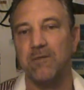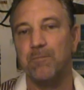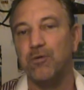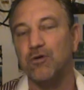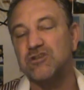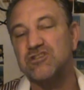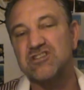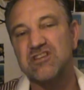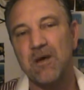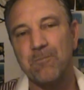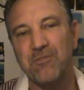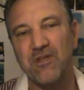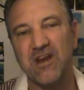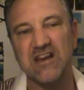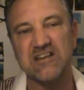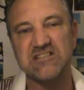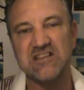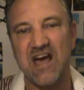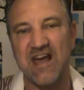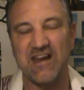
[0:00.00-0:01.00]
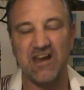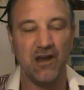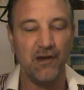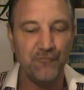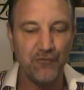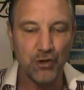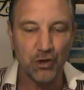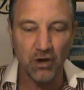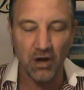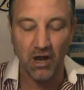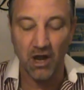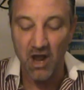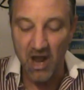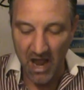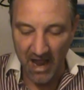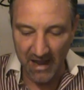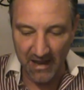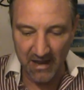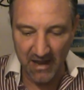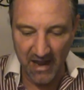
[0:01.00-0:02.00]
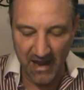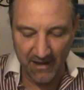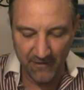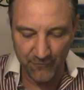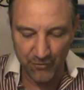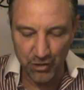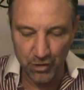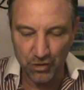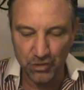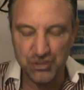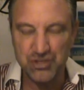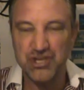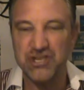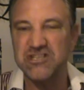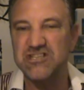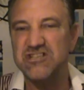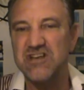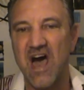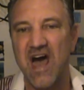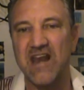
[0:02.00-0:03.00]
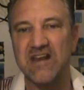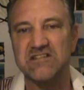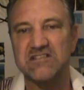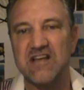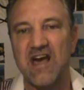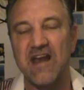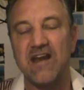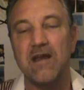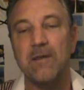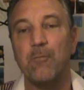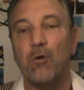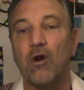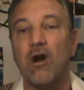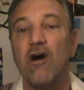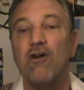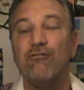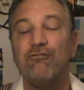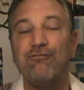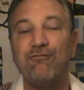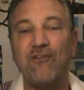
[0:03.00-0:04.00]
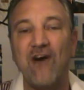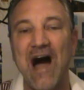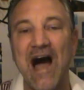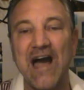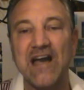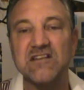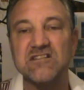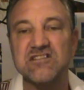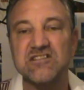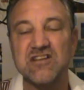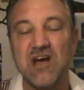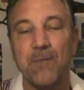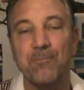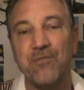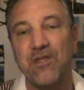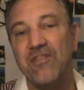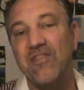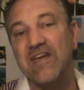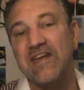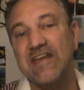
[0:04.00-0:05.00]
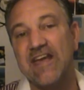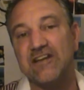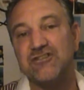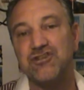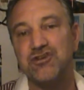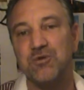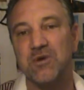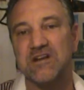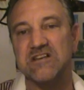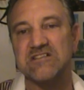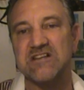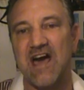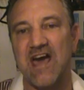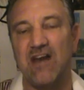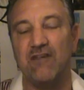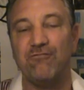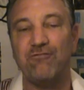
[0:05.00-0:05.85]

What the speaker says: Put something exciting. If you're just not excited anymore, find something that gets you excited.